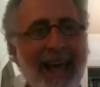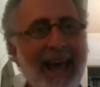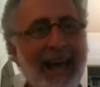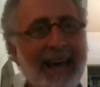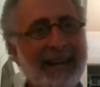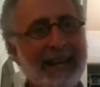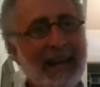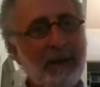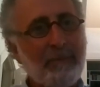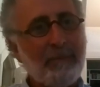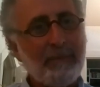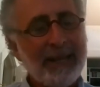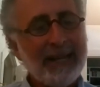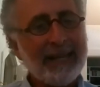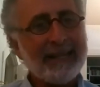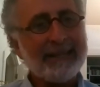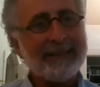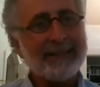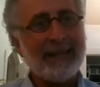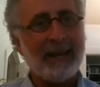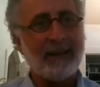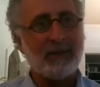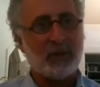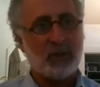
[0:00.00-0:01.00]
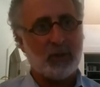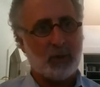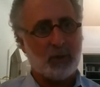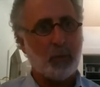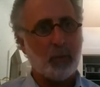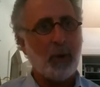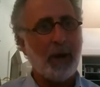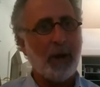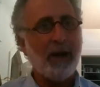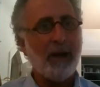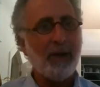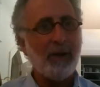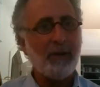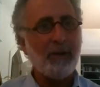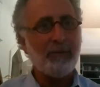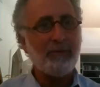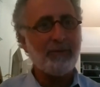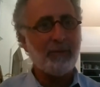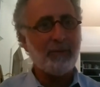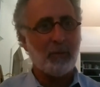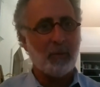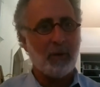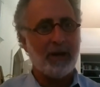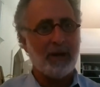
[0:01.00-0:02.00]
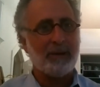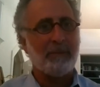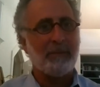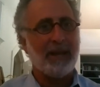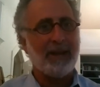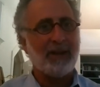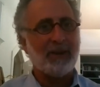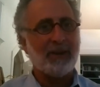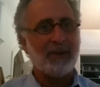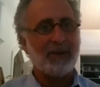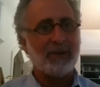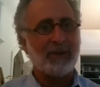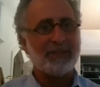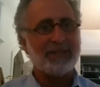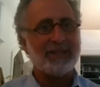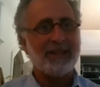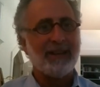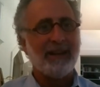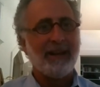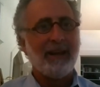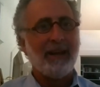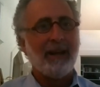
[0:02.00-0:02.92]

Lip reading: And I picked out 12 winemakers,